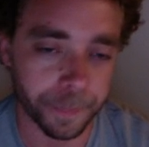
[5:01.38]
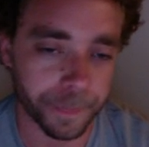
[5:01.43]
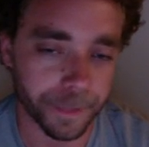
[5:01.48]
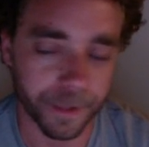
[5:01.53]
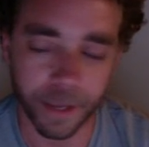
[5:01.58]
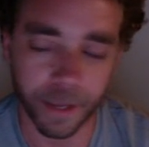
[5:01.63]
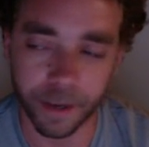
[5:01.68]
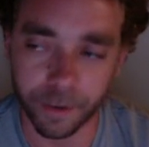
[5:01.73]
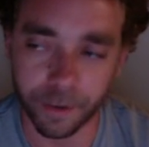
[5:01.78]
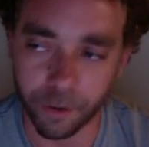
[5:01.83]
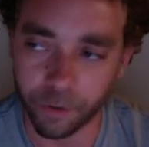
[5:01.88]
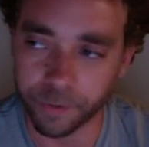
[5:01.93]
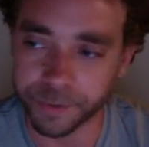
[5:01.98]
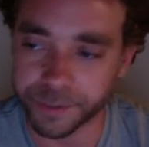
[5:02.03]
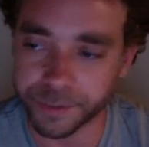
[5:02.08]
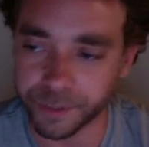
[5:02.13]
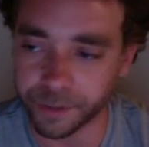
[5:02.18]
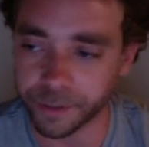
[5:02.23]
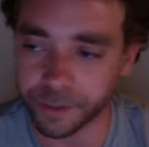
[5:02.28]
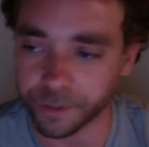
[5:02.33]
And all of a
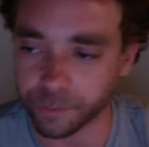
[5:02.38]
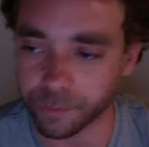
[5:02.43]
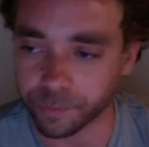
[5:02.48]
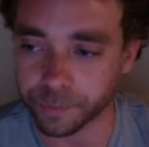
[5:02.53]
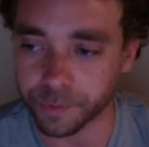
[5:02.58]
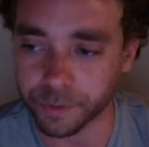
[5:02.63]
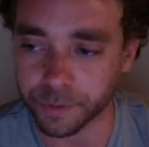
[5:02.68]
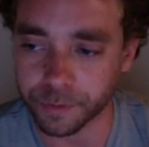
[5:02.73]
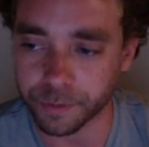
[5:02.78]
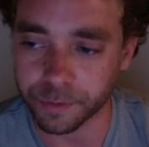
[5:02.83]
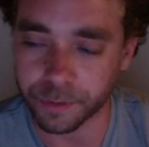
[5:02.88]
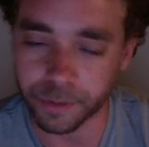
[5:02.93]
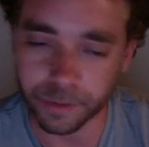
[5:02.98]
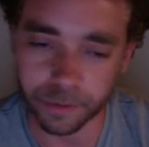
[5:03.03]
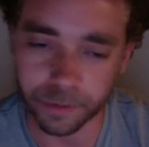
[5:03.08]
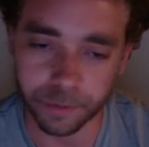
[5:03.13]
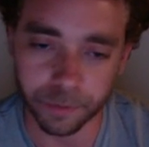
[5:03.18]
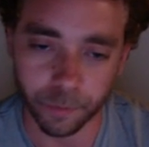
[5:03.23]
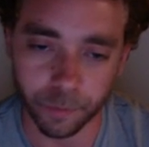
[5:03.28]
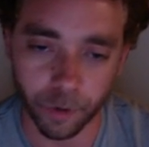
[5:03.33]
sudden,
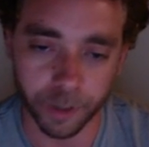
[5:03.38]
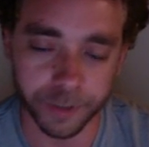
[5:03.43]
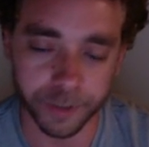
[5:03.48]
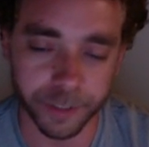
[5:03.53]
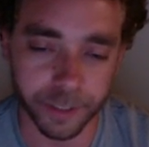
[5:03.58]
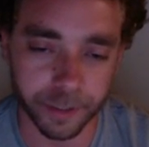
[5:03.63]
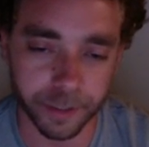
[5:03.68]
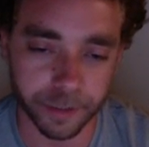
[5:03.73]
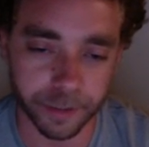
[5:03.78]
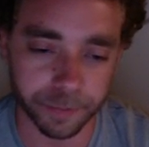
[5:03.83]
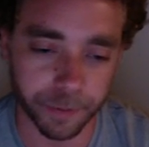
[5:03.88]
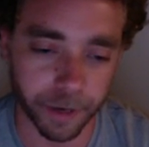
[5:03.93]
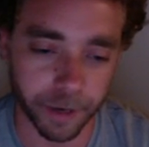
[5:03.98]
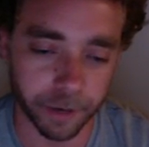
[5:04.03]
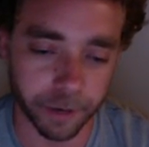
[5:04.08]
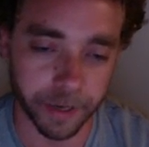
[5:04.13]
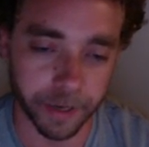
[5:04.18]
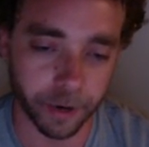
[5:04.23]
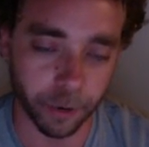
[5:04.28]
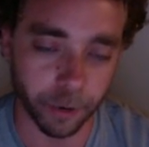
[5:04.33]
watching
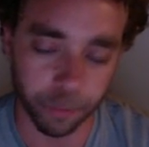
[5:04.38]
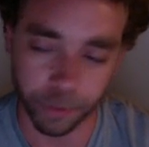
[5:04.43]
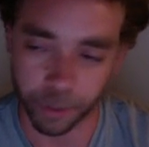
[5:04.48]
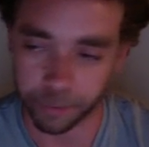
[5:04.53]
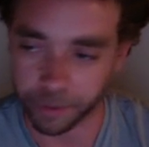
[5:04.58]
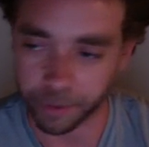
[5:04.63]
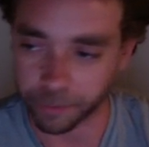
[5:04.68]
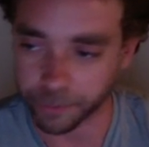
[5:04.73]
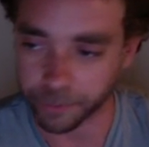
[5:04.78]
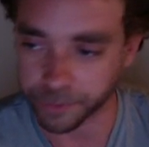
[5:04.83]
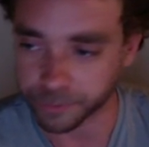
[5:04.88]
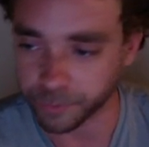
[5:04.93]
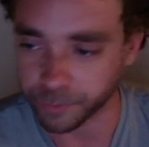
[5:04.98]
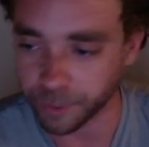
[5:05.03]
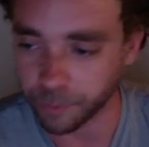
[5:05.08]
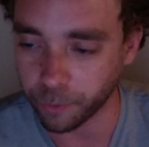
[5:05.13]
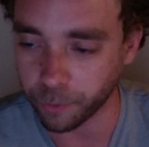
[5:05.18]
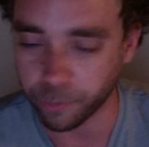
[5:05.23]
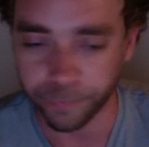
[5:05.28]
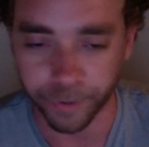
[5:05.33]
Spider-Man Homecoming was
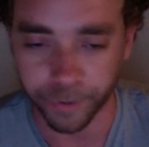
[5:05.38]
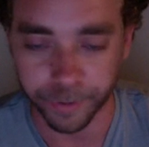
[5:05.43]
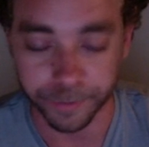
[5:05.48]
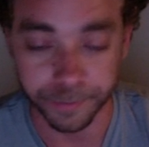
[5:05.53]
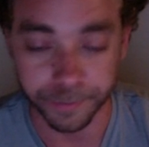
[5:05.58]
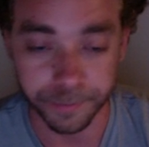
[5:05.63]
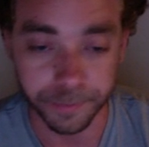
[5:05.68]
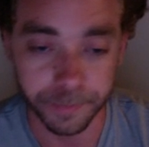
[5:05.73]
way more fun.